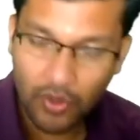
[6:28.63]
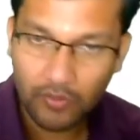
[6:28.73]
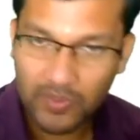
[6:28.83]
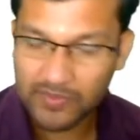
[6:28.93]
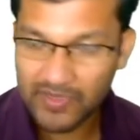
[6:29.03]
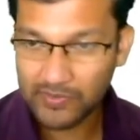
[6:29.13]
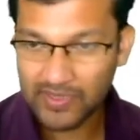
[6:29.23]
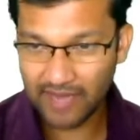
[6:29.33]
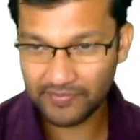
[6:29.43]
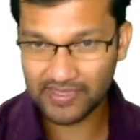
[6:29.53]
which means we
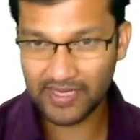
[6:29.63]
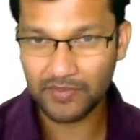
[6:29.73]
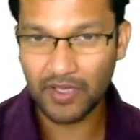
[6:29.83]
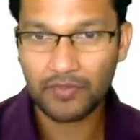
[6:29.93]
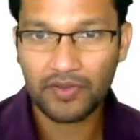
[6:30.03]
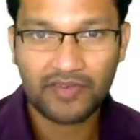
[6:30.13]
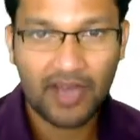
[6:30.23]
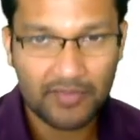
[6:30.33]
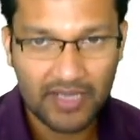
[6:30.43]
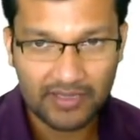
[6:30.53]
have the same number of
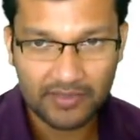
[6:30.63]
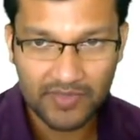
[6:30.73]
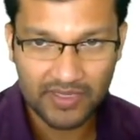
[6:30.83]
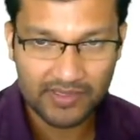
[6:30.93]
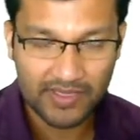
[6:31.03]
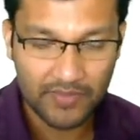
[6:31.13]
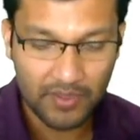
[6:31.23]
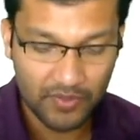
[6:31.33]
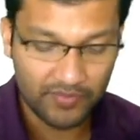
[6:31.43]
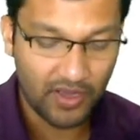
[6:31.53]
carbon atoms and the same
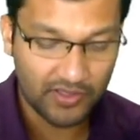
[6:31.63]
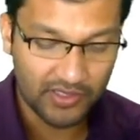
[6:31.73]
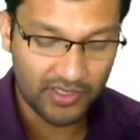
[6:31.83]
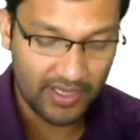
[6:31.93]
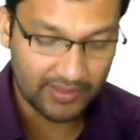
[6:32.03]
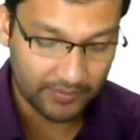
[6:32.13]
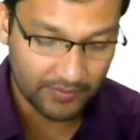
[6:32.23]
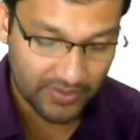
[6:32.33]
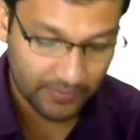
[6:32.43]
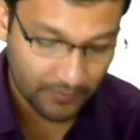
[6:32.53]
number of oxygen atoms.